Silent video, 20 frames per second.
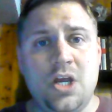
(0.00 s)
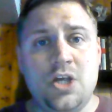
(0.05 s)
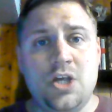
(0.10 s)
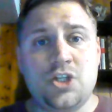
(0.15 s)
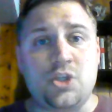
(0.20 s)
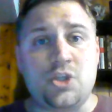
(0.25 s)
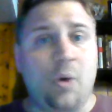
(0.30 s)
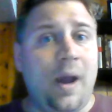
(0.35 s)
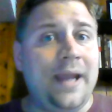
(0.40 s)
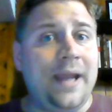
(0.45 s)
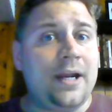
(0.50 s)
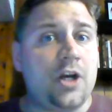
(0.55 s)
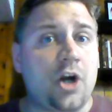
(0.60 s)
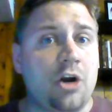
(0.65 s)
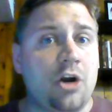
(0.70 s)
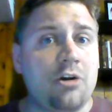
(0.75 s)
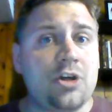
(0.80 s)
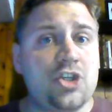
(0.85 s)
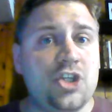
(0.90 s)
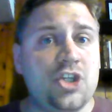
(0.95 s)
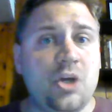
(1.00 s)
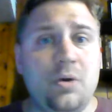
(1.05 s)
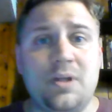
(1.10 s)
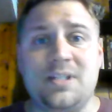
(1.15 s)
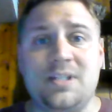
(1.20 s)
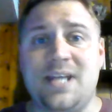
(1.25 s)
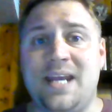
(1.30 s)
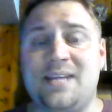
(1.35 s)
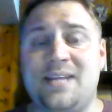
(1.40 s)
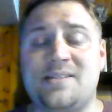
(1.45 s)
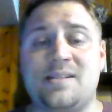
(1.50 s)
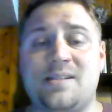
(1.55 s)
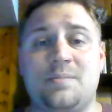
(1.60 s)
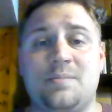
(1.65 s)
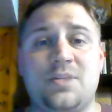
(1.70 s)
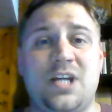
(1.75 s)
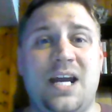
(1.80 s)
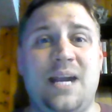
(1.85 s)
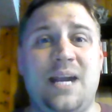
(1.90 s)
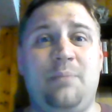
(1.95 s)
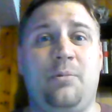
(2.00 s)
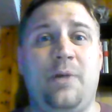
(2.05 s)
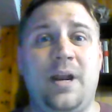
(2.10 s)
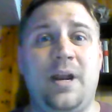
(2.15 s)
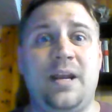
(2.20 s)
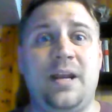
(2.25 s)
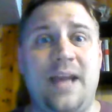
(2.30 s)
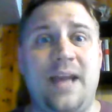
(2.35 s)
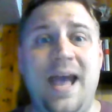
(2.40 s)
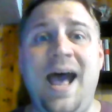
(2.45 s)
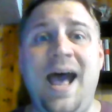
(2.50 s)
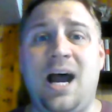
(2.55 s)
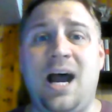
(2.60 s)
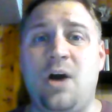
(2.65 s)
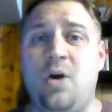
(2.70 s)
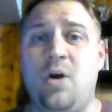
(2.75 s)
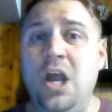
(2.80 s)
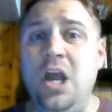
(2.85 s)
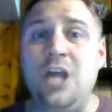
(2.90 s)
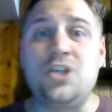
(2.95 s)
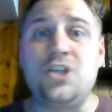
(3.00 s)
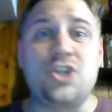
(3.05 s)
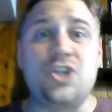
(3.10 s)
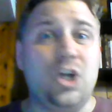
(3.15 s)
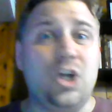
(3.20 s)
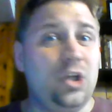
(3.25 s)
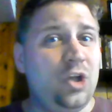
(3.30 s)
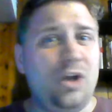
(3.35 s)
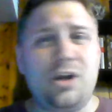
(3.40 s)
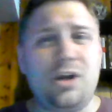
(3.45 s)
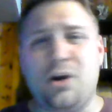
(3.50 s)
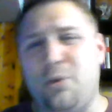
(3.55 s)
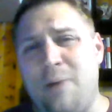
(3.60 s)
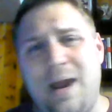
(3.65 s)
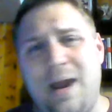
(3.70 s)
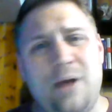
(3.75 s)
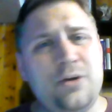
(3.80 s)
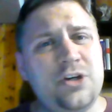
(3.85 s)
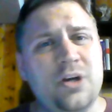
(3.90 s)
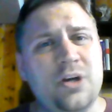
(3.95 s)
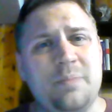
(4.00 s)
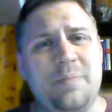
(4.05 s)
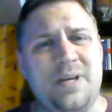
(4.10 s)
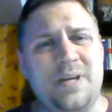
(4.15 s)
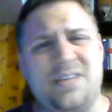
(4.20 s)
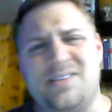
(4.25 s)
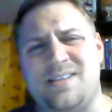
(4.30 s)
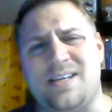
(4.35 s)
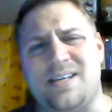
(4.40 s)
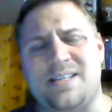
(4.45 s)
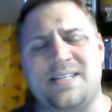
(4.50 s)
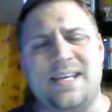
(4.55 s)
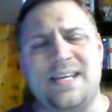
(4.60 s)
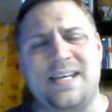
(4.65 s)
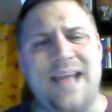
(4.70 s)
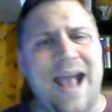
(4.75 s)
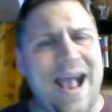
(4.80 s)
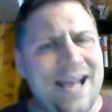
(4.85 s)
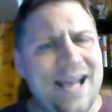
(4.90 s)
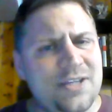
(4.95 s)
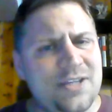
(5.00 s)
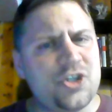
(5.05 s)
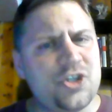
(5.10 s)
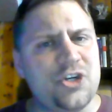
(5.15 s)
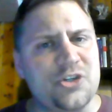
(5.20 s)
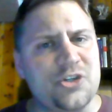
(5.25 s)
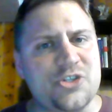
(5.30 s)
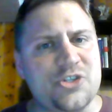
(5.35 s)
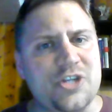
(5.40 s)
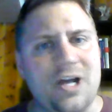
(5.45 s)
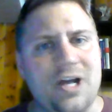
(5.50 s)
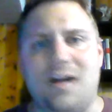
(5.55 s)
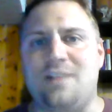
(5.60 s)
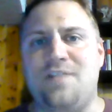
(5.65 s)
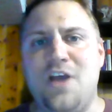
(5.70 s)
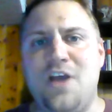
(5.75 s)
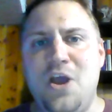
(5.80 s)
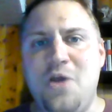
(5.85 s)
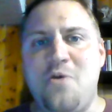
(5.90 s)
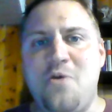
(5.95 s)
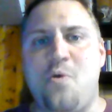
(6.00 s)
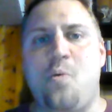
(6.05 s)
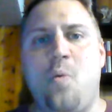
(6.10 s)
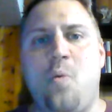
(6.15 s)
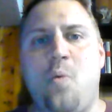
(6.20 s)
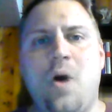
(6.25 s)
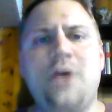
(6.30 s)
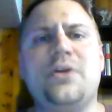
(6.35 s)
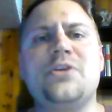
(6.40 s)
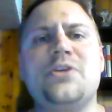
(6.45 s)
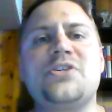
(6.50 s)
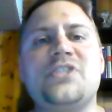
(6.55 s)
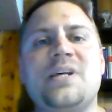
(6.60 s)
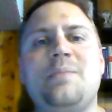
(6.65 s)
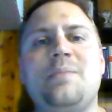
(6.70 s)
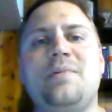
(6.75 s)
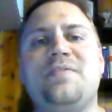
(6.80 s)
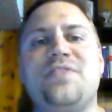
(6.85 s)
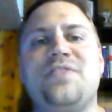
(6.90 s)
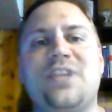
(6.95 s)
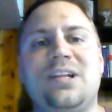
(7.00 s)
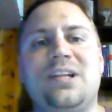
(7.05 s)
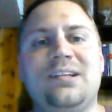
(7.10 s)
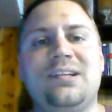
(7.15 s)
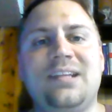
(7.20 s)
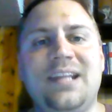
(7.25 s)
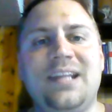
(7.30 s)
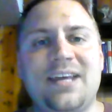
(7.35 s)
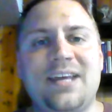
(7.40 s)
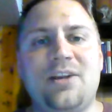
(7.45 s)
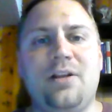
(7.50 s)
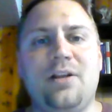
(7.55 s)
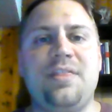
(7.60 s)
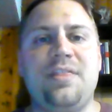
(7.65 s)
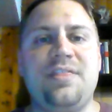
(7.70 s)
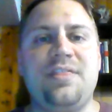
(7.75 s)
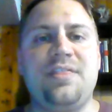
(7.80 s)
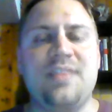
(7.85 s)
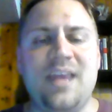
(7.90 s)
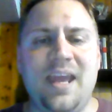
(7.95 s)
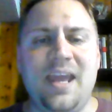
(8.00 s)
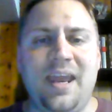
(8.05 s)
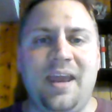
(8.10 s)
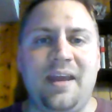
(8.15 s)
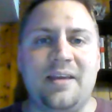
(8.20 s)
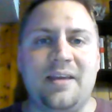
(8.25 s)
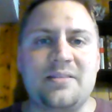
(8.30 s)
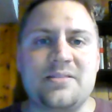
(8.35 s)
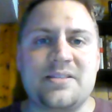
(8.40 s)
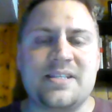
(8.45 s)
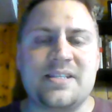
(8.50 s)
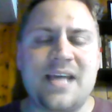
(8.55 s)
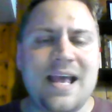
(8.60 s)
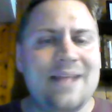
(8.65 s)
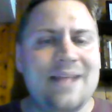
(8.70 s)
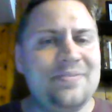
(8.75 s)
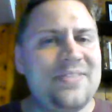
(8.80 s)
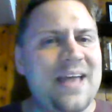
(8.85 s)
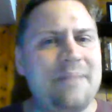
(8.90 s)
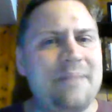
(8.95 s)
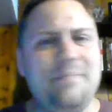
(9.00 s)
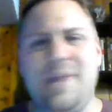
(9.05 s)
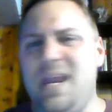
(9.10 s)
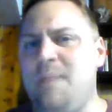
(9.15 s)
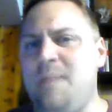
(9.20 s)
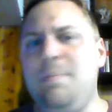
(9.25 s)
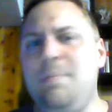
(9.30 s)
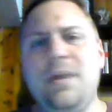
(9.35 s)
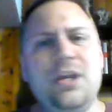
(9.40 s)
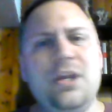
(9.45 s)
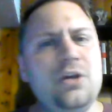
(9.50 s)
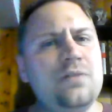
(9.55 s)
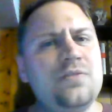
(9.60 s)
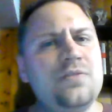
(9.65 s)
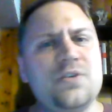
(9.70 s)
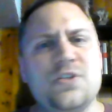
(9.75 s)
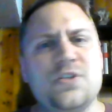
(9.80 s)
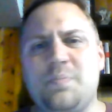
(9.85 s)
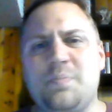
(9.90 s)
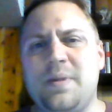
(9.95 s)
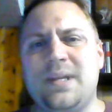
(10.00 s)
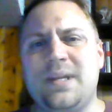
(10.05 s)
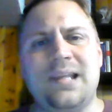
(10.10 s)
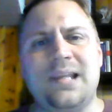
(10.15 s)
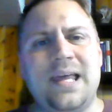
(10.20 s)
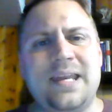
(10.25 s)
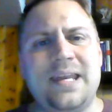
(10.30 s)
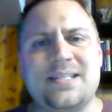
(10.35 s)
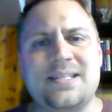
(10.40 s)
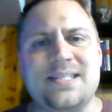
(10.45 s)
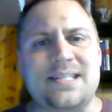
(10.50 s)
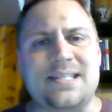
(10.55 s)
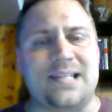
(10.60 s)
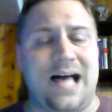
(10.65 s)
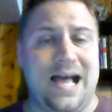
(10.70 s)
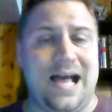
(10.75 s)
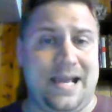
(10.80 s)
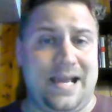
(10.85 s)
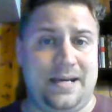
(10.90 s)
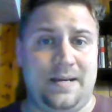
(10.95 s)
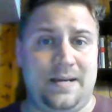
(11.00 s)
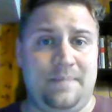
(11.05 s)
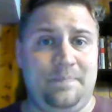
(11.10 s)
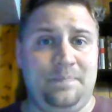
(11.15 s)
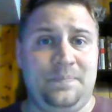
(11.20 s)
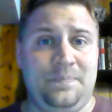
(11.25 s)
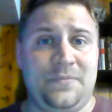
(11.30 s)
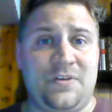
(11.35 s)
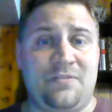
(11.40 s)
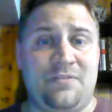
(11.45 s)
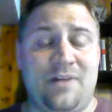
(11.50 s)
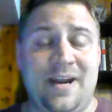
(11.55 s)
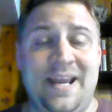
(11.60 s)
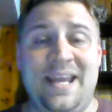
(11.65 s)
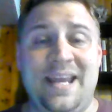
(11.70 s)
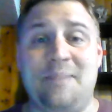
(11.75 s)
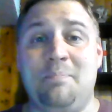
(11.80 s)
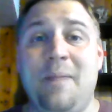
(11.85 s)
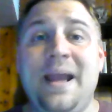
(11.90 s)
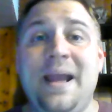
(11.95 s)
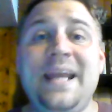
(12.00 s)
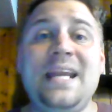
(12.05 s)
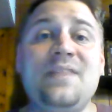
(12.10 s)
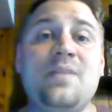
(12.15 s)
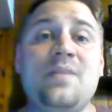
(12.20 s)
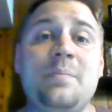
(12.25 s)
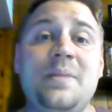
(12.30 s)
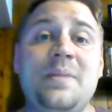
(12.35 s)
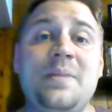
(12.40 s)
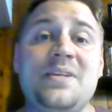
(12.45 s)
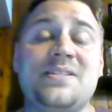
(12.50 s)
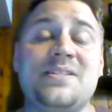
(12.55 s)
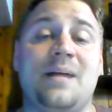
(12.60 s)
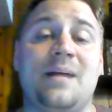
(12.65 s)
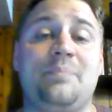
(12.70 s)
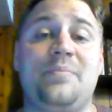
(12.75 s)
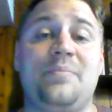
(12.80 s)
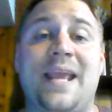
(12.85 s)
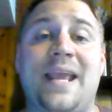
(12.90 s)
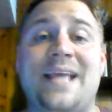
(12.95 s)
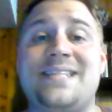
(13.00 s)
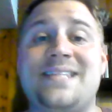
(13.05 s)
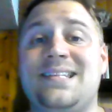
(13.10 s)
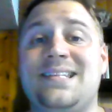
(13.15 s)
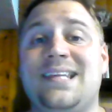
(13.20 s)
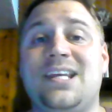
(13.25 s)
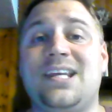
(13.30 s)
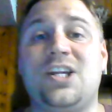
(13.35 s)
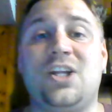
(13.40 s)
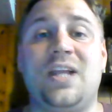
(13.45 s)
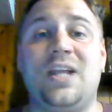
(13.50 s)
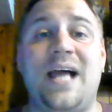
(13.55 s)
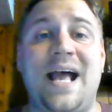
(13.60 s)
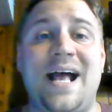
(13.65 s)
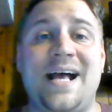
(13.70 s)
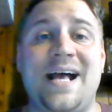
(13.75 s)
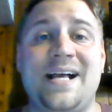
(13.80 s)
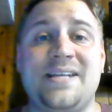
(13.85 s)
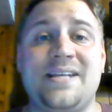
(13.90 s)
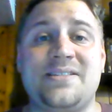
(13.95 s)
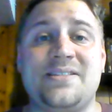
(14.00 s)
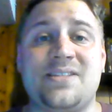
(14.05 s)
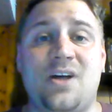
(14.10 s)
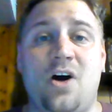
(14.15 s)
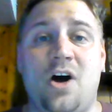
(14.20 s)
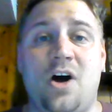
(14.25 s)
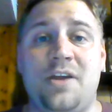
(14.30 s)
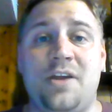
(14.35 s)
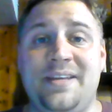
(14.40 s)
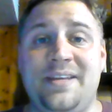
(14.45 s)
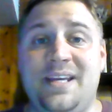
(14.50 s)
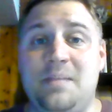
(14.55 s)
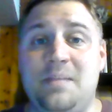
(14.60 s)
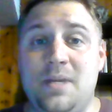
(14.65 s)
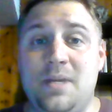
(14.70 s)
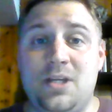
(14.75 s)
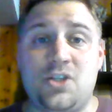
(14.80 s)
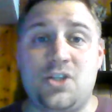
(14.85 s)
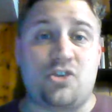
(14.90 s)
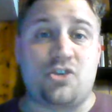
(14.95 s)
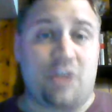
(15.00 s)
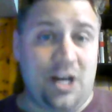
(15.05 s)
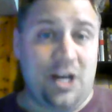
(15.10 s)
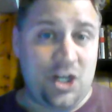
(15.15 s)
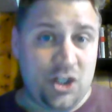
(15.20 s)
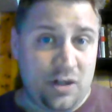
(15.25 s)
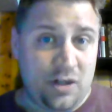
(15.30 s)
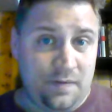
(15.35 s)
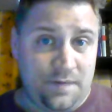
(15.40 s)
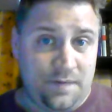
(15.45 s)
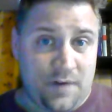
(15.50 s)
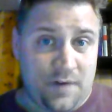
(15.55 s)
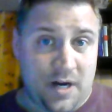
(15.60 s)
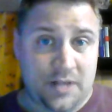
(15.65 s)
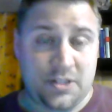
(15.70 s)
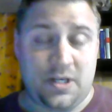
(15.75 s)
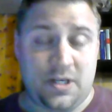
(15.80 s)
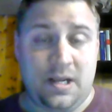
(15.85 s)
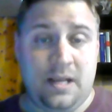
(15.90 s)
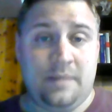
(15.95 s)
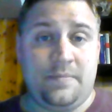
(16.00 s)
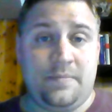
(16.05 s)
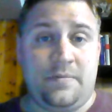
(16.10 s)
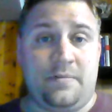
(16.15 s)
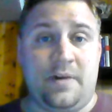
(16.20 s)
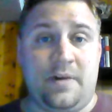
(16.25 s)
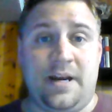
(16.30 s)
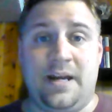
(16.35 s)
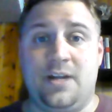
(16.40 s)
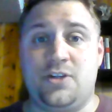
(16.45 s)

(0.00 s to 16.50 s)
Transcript: So I encourage you to take some time right now to look around your business and ask yourself, what are some of the little things that maybe you've just been letting slide, right? It might even be something as little as on the administration front, right?